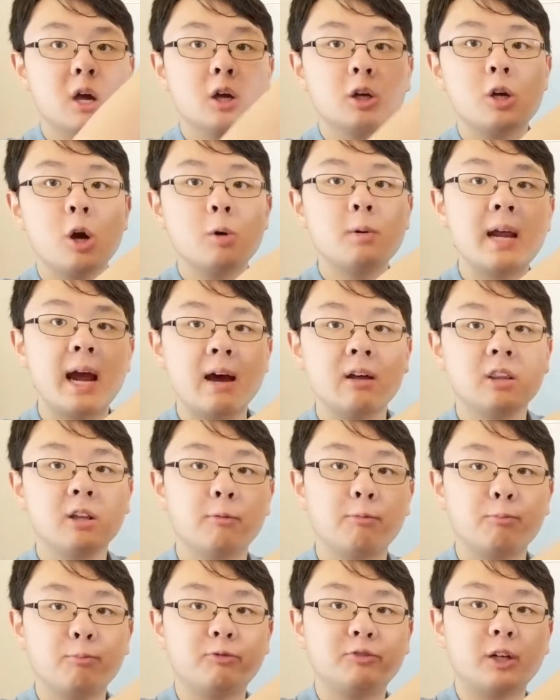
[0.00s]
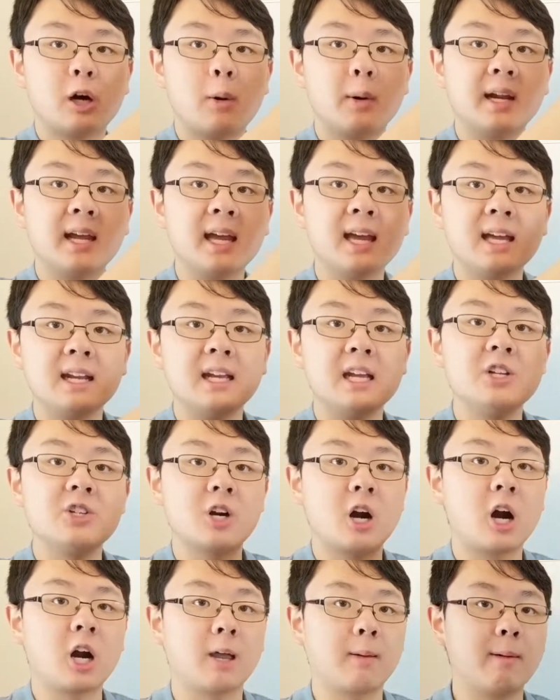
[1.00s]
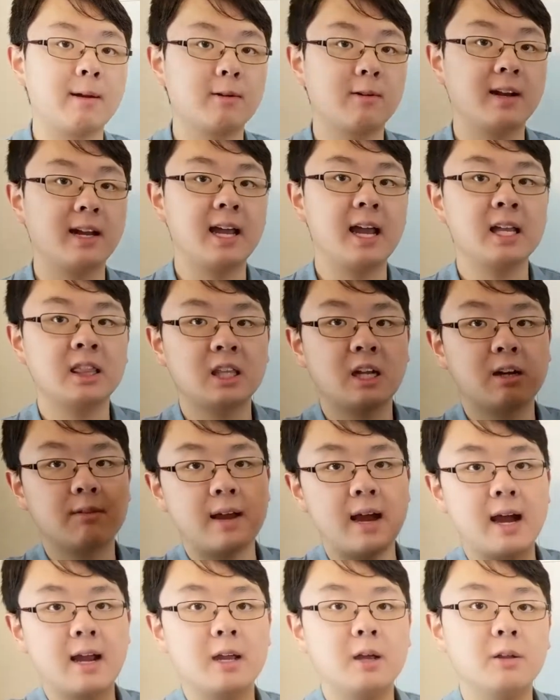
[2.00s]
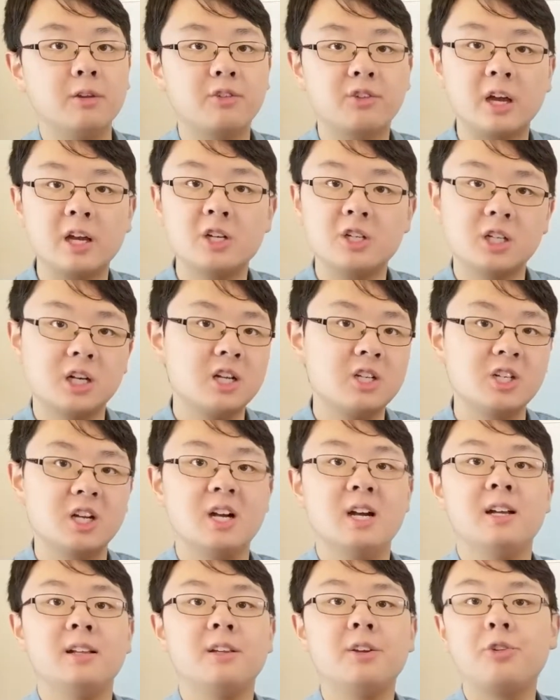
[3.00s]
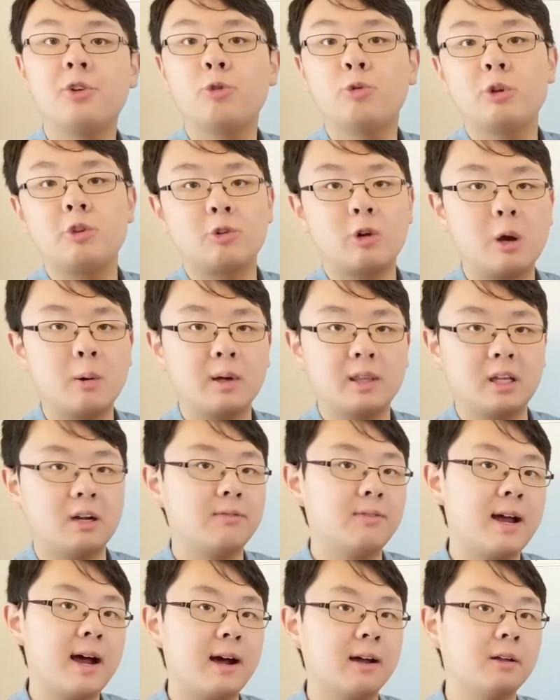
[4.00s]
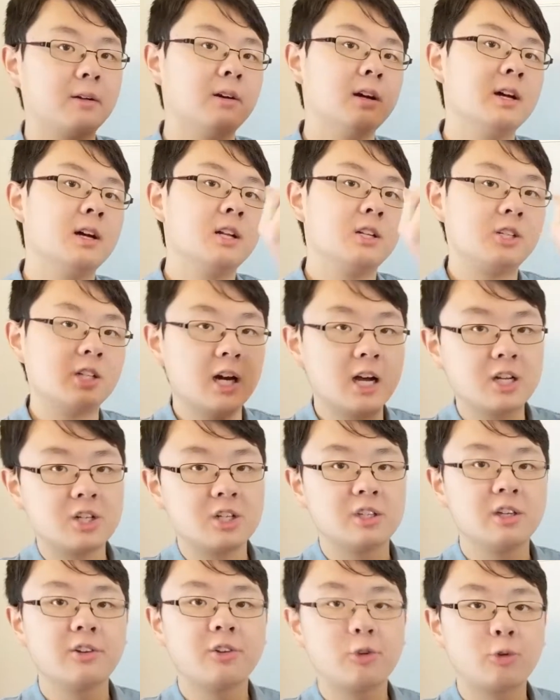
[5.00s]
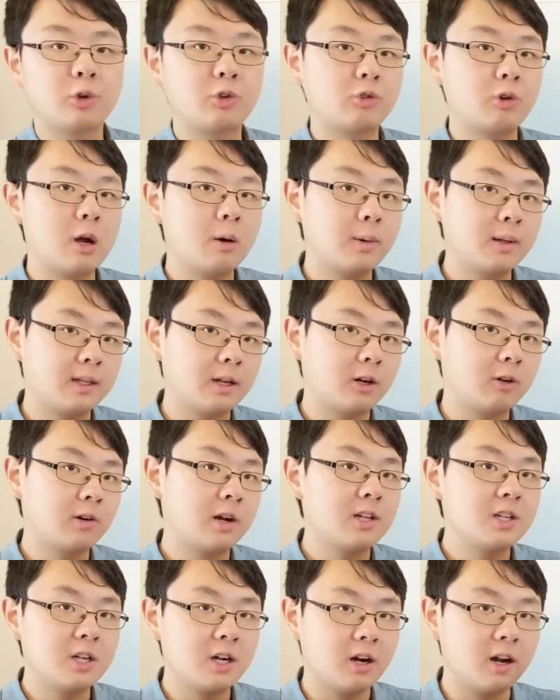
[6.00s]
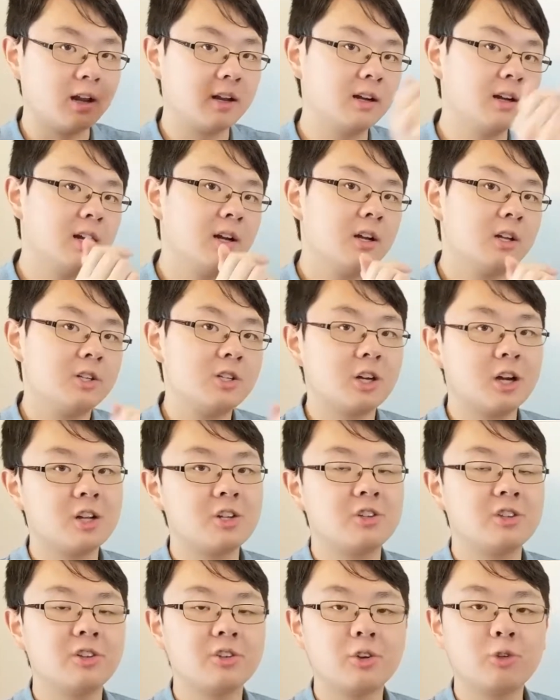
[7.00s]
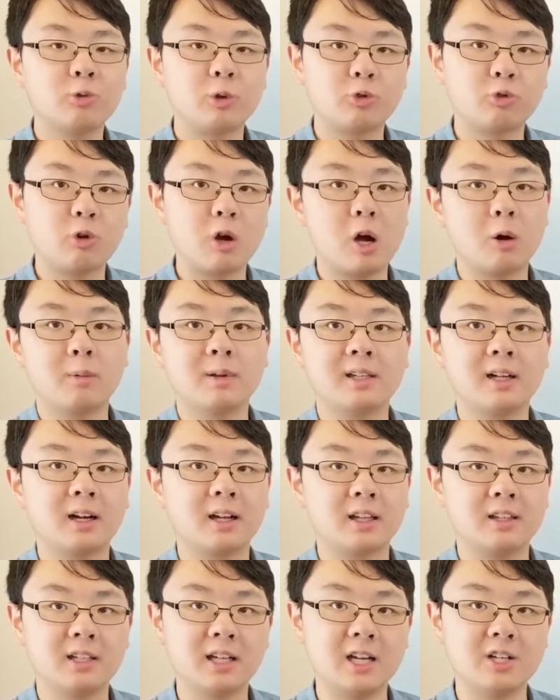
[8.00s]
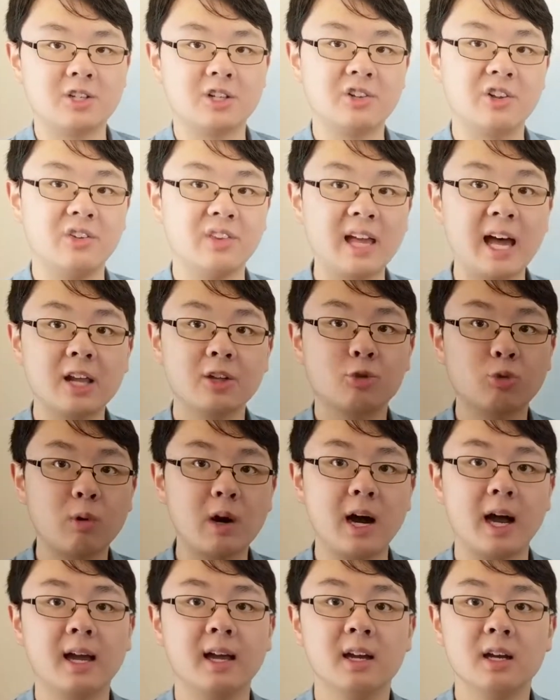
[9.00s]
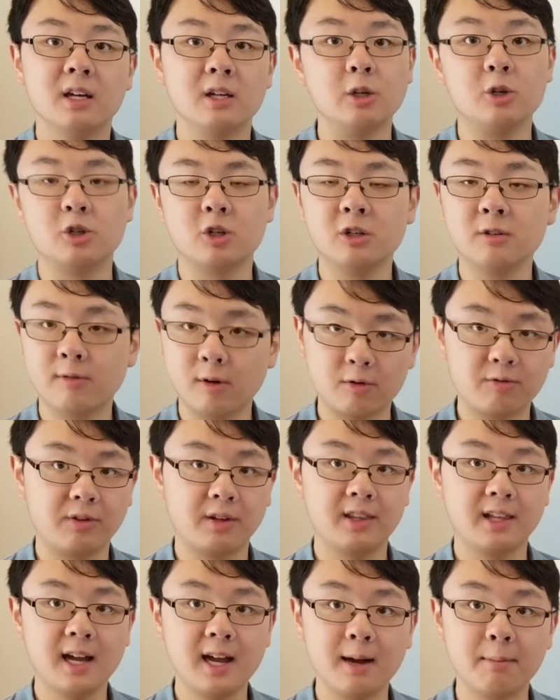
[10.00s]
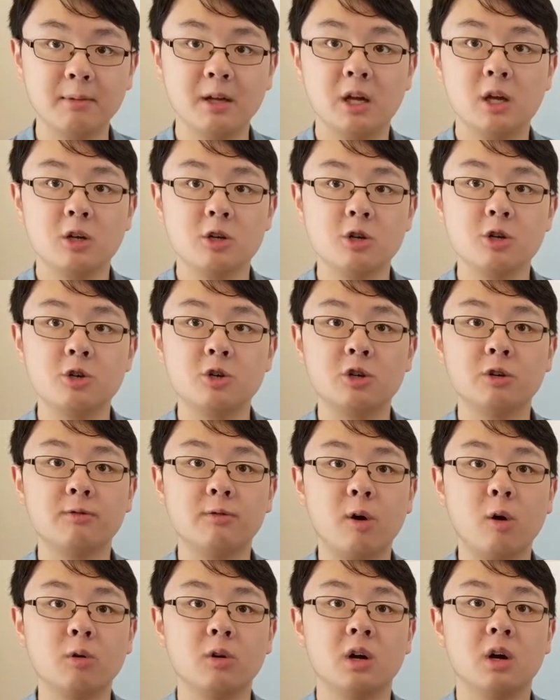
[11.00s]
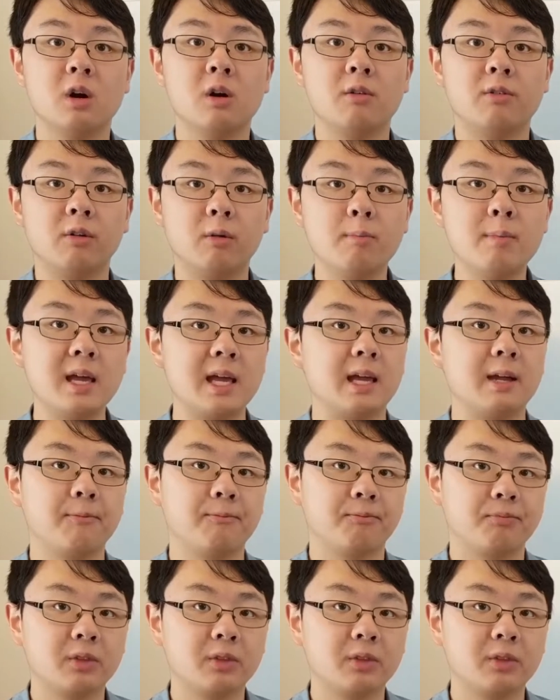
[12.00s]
go down the flow and hit each argument. You want to hit their value and say, Judge, this is what's wrong with their value. Judge, this is what's wrong with their criterion. Judge, this is what's wrong with their contentions. And that's why you shouldn't vote for them, you should vote for me.